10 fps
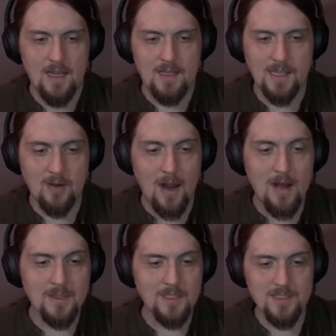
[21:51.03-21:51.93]
and they
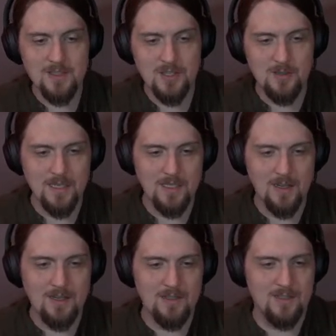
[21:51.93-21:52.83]
crowded into the great
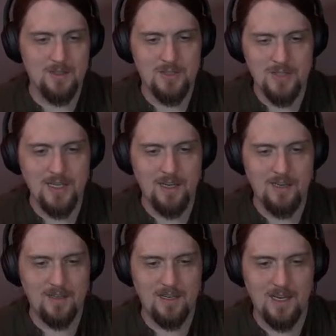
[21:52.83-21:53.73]
hall in her
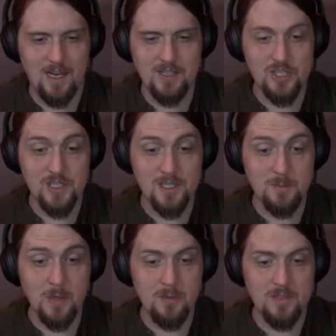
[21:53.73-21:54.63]
train, and she
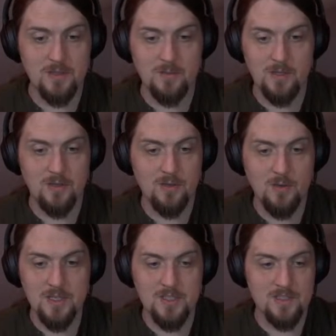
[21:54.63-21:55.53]
spoke to them all
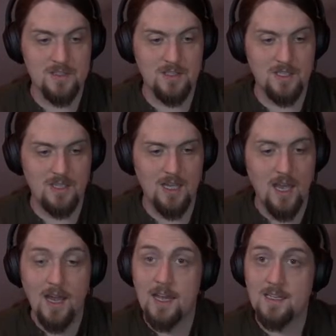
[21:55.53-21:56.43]
graciously
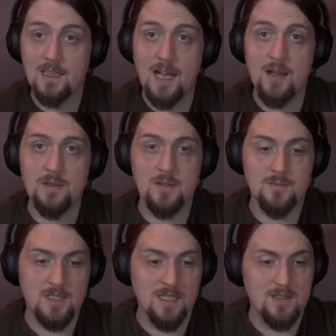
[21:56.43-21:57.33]
and allowed
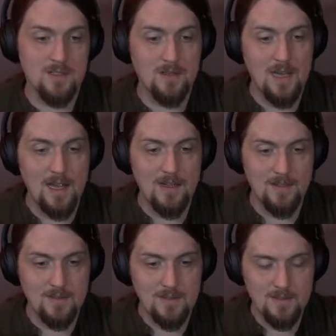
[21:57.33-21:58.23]
them to kiss her
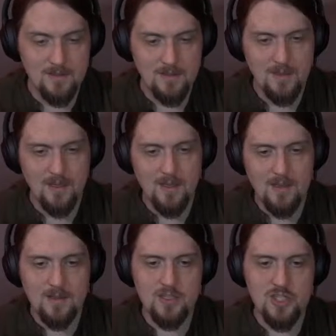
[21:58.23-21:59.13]
hand.
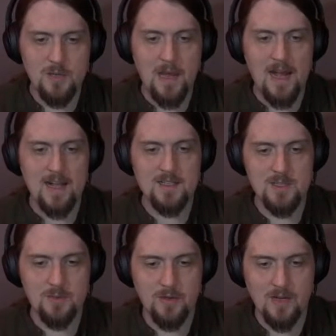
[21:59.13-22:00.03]
Then she
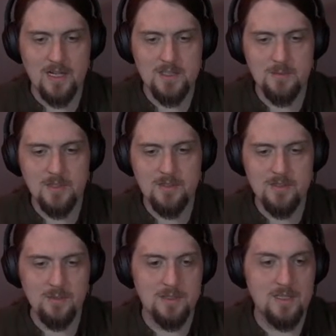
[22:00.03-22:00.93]
passed with her husband
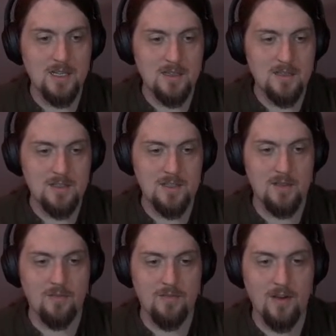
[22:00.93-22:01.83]
to a dais at
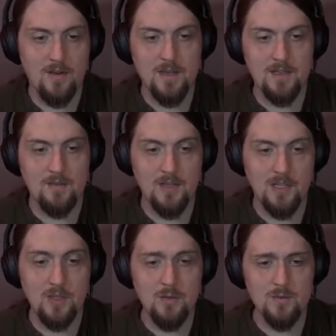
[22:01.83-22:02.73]
the far end of the
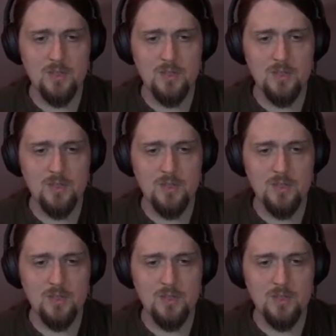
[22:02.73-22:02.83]
huge